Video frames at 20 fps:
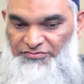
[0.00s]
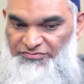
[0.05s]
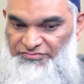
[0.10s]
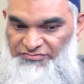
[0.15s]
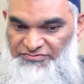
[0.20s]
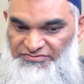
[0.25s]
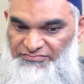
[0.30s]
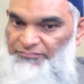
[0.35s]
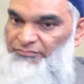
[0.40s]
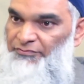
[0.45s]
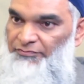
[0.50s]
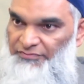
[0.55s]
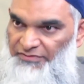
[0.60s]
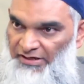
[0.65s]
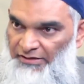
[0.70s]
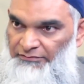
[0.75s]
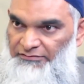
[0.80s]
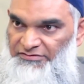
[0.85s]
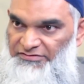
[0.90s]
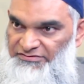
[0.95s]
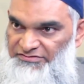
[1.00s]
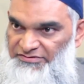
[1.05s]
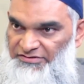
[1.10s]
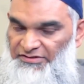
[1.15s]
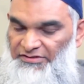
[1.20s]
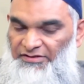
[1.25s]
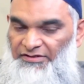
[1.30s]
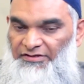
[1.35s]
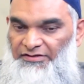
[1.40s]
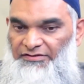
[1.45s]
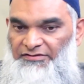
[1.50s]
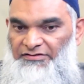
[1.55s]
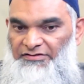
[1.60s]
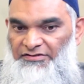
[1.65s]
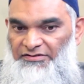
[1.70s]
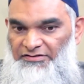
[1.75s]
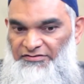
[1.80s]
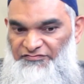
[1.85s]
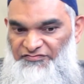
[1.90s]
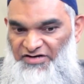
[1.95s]
to smooth out uh,
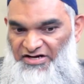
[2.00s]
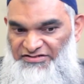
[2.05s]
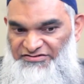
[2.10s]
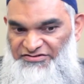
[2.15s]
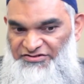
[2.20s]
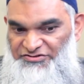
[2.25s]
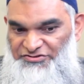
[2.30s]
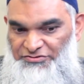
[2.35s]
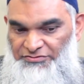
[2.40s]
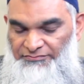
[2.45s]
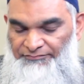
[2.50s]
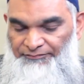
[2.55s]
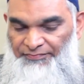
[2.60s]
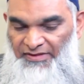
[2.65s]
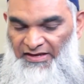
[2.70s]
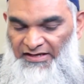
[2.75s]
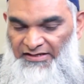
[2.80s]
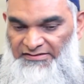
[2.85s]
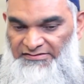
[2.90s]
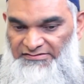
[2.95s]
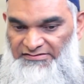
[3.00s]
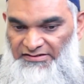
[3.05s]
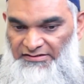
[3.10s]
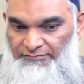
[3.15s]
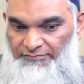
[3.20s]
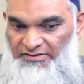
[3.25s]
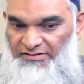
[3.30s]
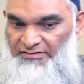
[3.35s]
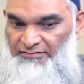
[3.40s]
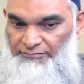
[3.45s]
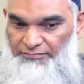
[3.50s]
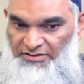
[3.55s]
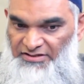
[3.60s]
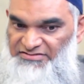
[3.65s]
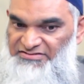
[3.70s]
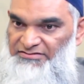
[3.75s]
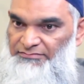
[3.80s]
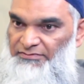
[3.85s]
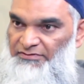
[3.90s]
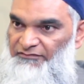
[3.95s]
the transition and, and make it
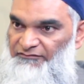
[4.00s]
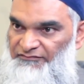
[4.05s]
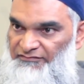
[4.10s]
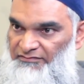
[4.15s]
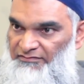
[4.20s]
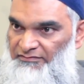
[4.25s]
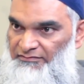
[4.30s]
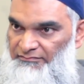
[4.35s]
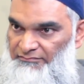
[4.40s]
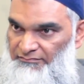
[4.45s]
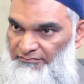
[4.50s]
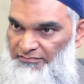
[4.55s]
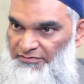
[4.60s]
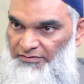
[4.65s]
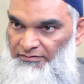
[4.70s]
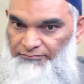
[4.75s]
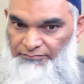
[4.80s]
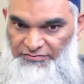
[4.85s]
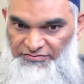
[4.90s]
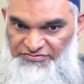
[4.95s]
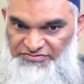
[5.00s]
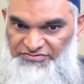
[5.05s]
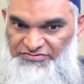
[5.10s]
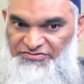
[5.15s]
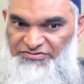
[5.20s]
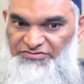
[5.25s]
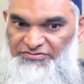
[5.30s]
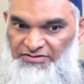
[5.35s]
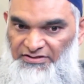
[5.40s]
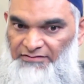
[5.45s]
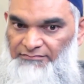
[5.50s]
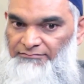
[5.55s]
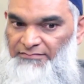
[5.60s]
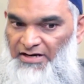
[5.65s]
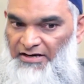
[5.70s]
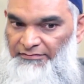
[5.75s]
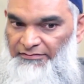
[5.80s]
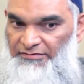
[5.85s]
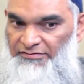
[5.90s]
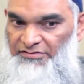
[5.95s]
possible for Uh, persons to get
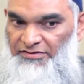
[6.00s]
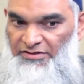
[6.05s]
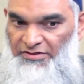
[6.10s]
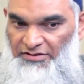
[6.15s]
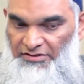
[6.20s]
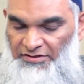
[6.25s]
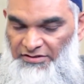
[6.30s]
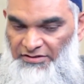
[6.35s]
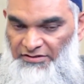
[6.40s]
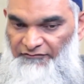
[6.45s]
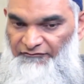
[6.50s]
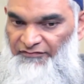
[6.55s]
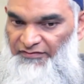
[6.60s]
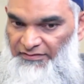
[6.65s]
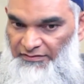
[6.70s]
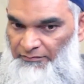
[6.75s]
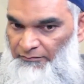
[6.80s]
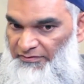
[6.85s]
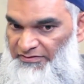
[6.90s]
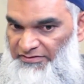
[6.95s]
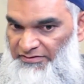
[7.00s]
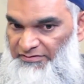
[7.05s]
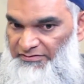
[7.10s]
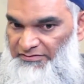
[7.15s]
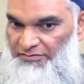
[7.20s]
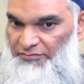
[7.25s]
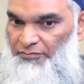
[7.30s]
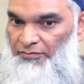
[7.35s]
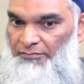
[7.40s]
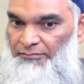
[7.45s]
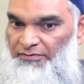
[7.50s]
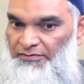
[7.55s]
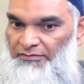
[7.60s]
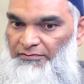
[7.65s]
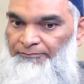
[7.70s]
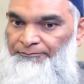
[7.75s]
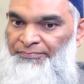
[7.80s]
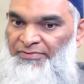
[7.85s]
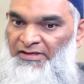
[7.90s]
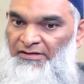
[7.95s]
married, uh, fitting within the
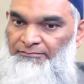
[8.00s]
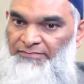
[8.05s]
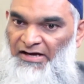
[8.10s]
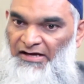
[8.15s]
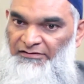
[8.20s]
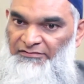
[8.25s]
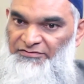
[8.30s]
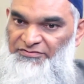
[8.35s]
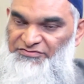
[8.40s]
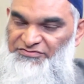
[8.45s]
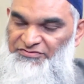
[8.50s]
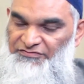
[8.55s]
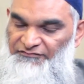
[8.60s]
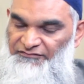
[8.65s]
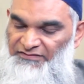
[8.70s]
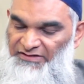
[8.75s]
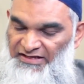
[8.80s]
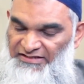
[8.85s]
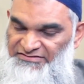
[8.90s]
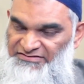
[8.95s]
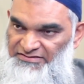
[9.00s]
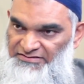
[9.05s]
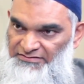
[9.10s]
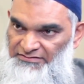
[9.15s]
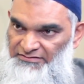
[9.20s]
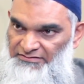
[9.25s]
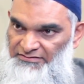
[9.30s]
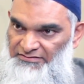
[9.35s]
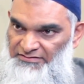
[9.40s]
normal patterns of classical